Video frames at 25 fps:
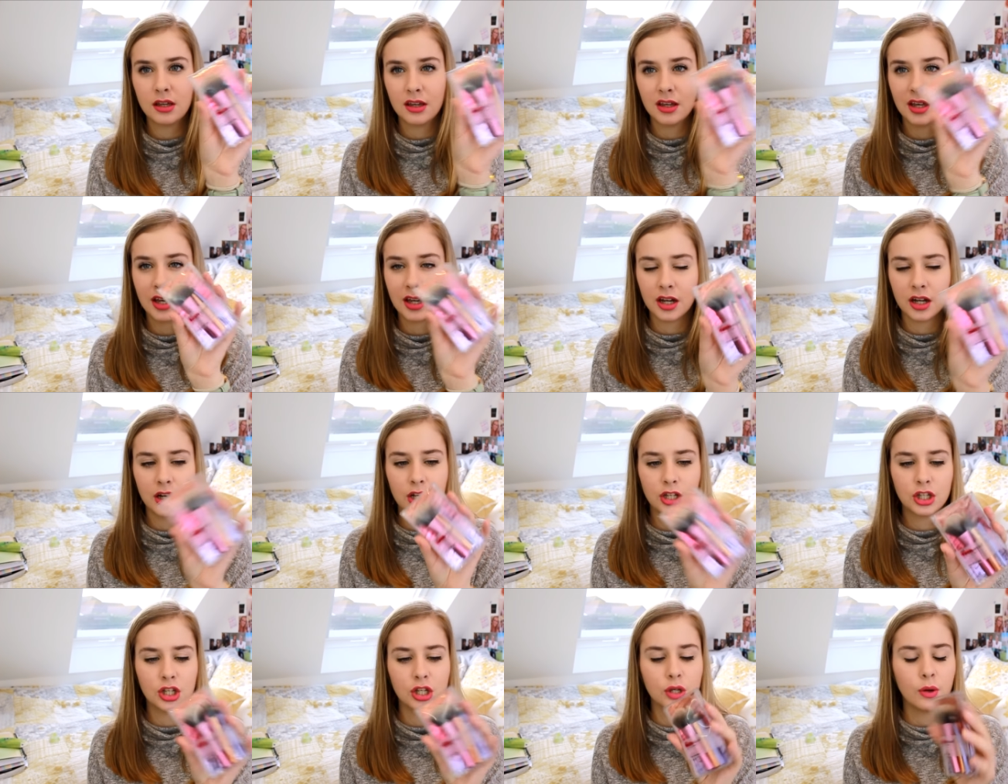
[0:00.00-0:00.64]
They're
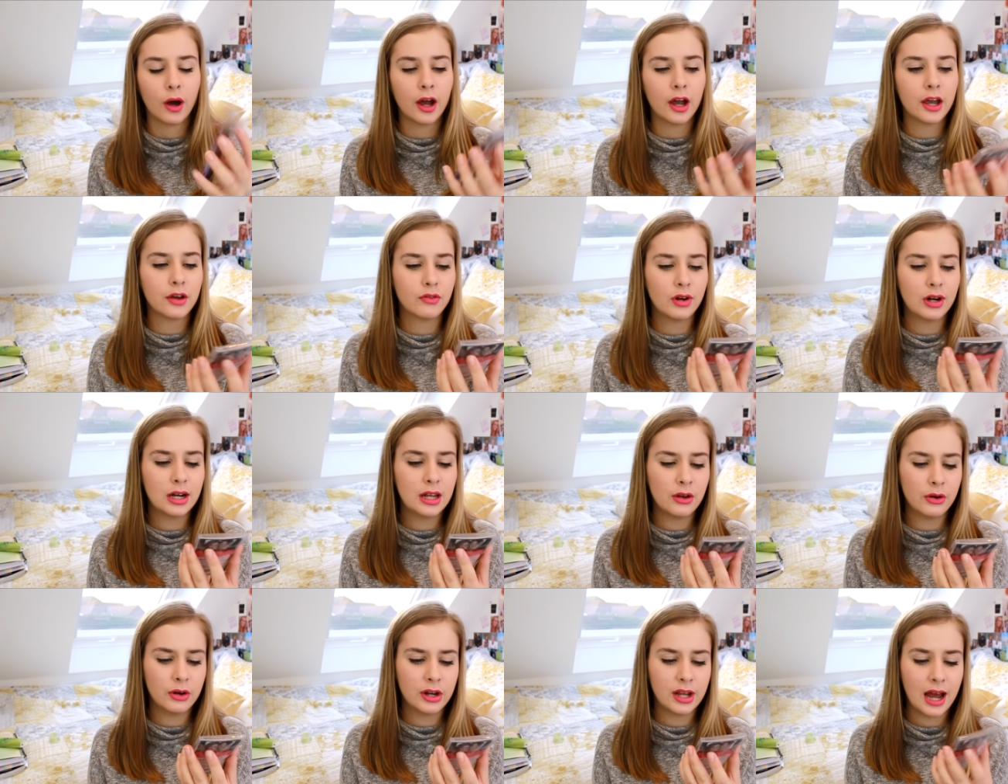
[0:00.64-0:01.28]
kind of cute. I
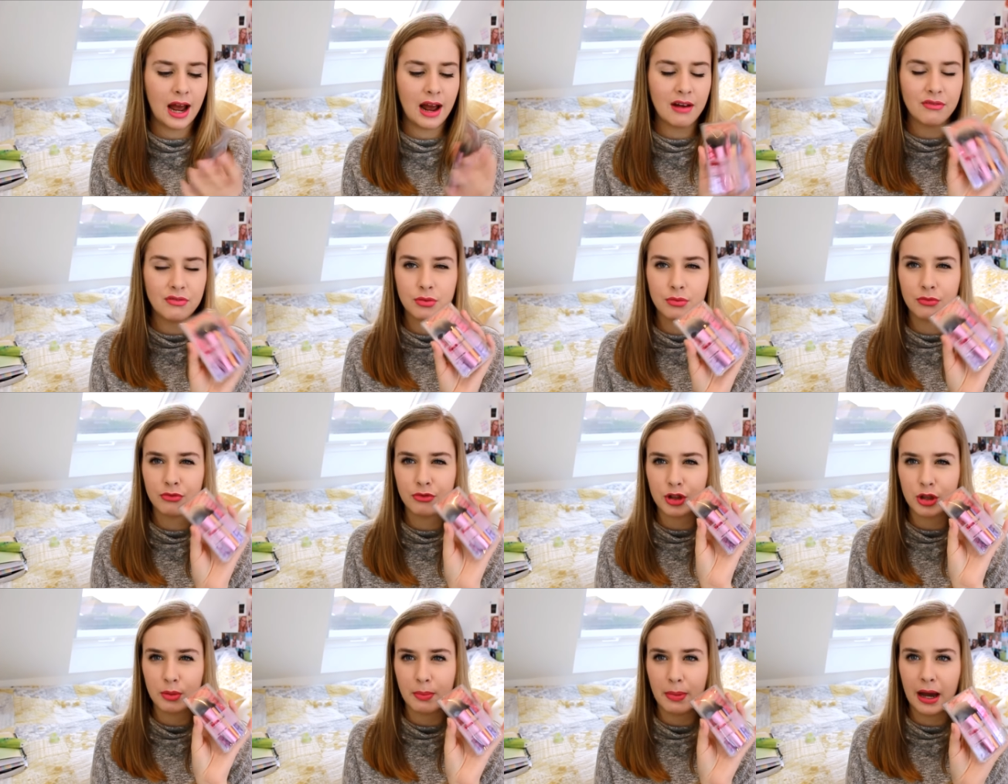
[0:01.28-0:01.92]
really only have
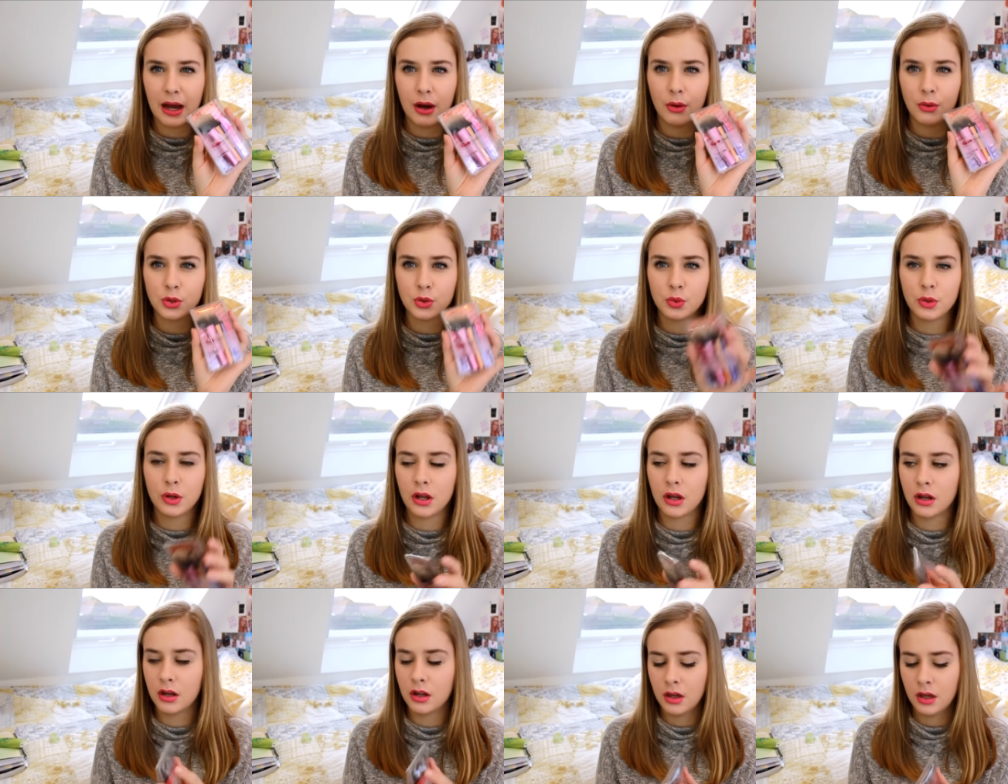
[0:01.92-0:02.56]
them for the powder
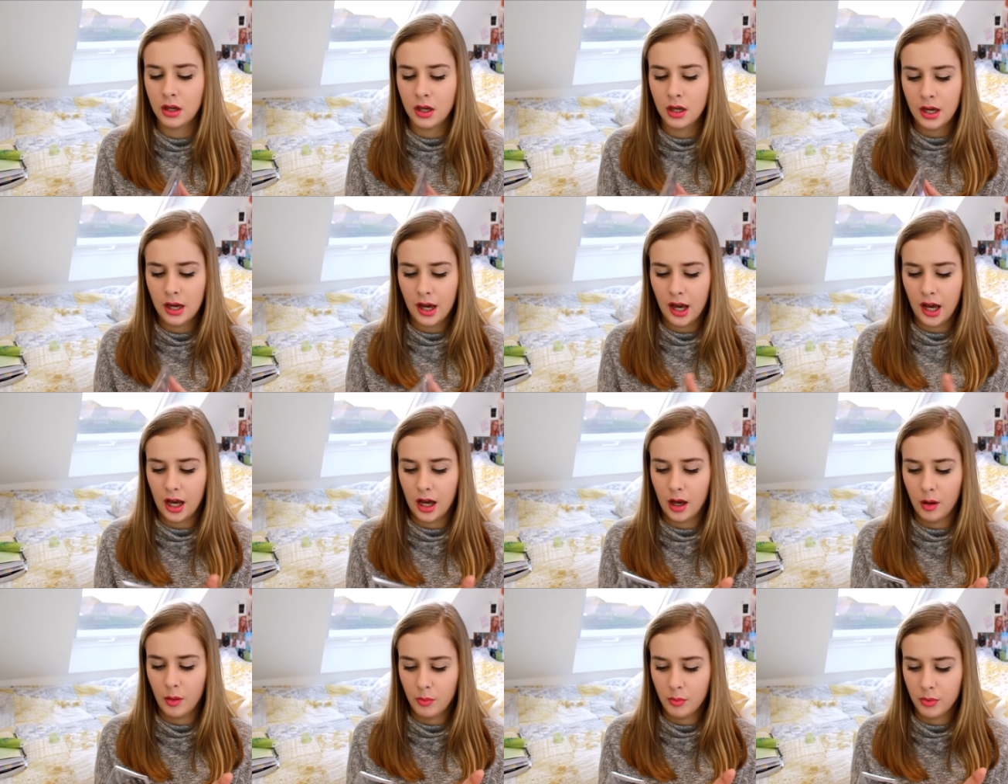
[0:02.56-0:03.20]
one,
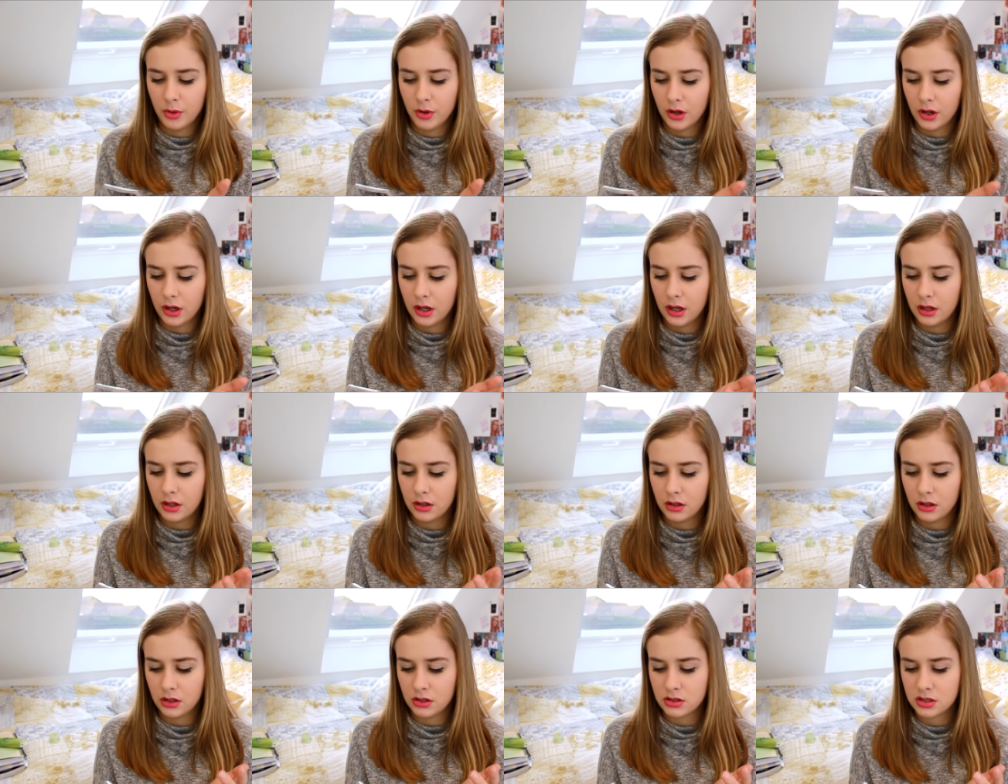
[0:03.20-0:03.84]
um,
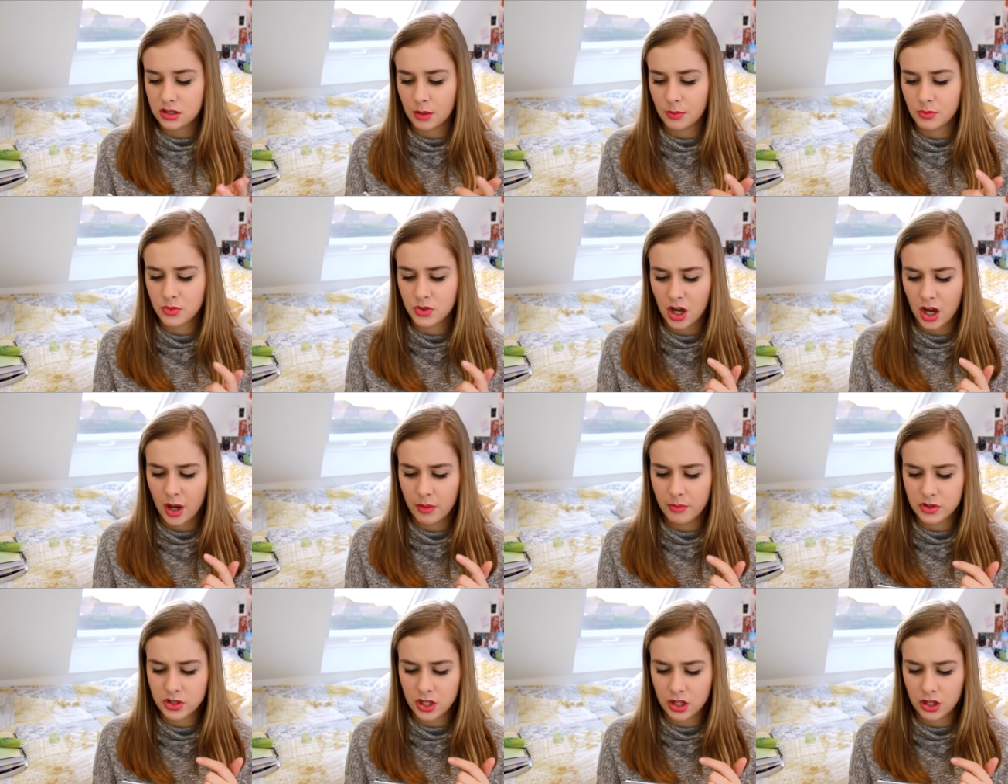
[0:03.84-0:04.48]
but
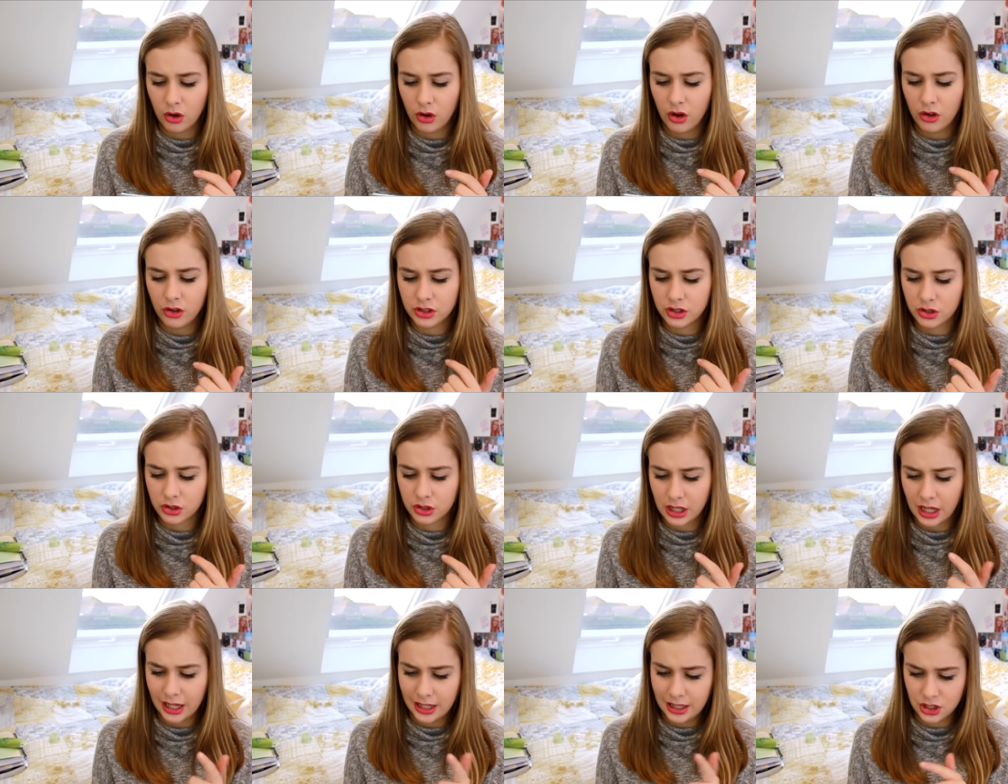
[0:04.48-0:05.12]
sometimes, like the
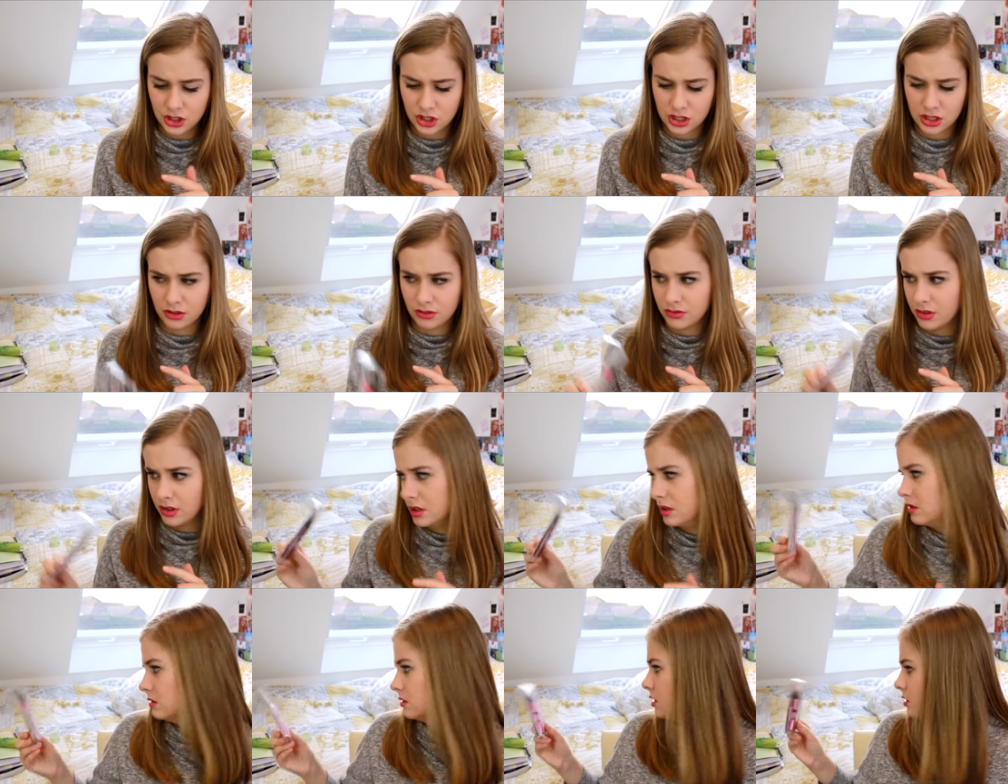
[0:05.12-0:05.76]
odd occasion, I'll
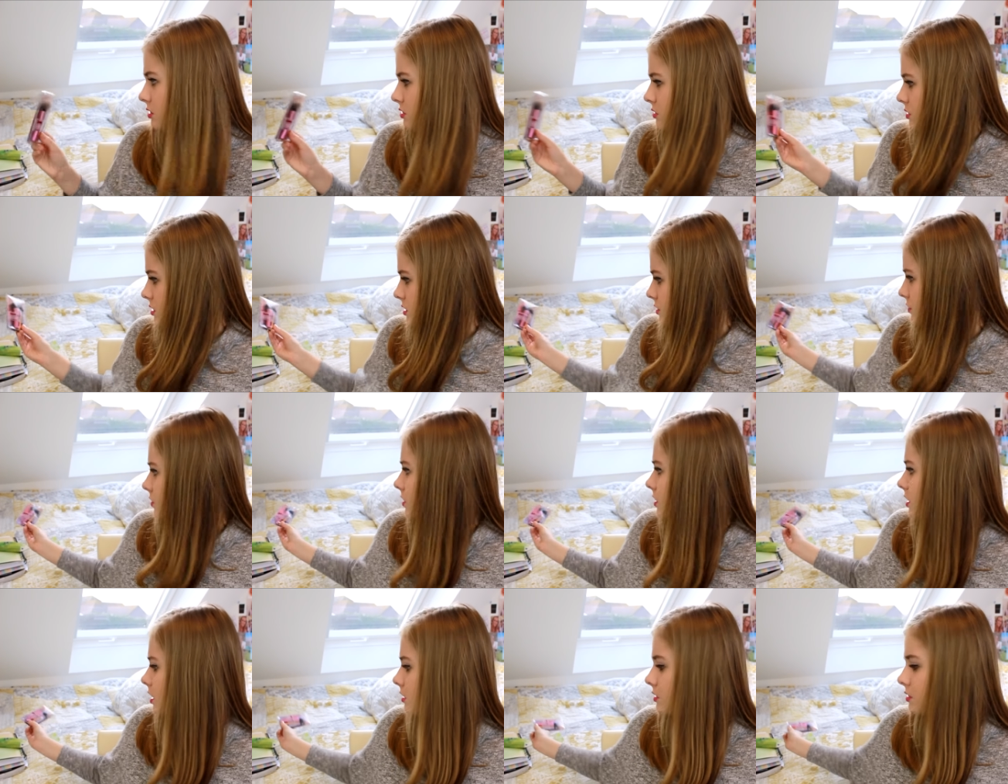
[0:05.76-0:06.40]
find a use
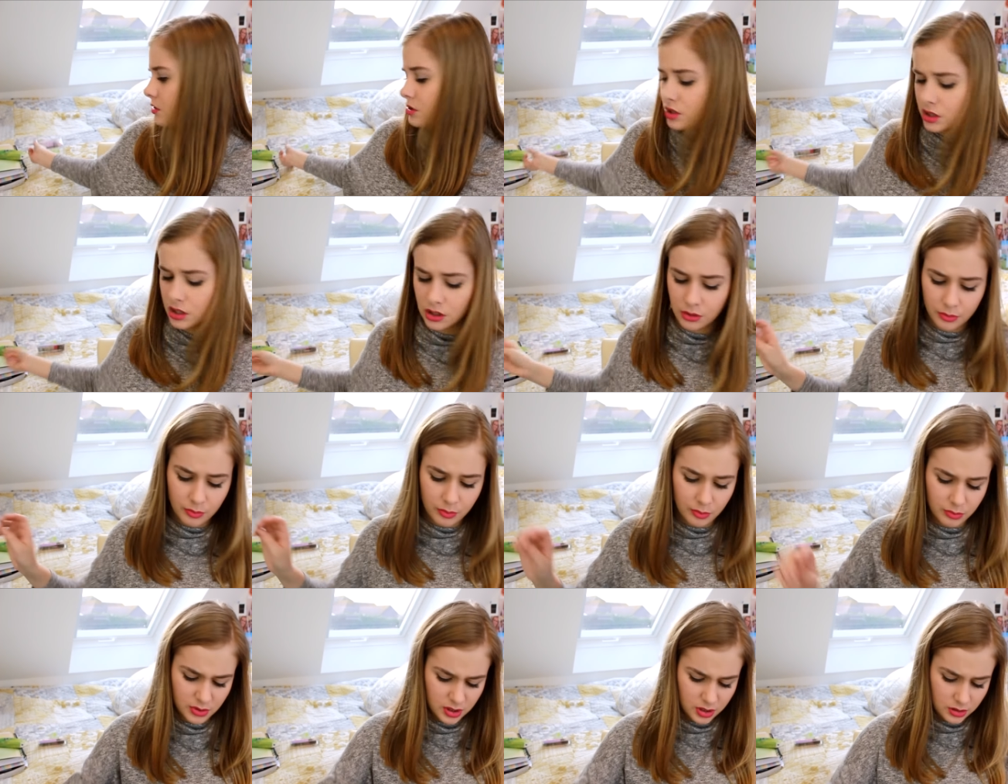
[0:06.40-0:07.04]
for the other two,
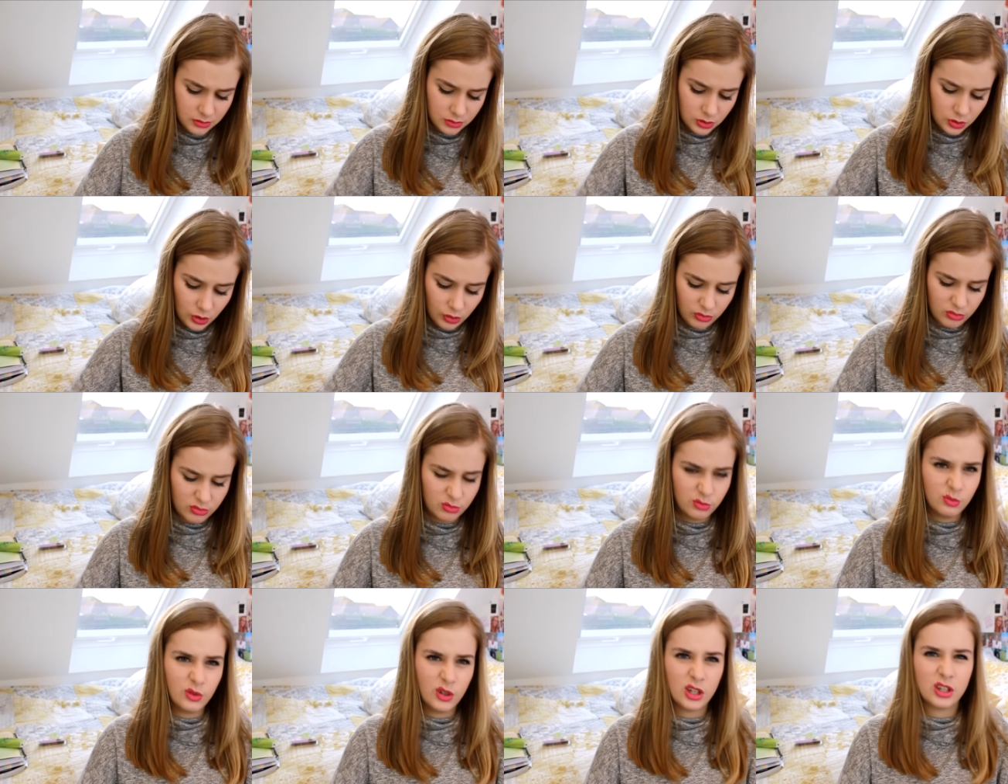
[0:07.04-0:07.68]
but not.
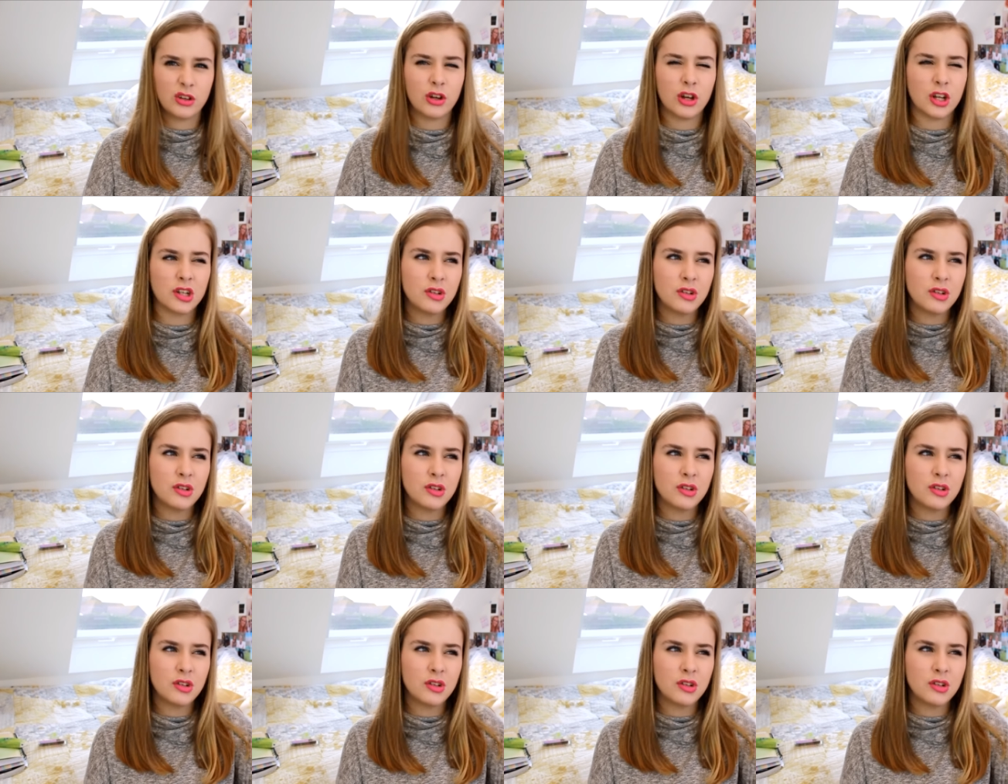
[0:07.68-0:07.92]
I don't.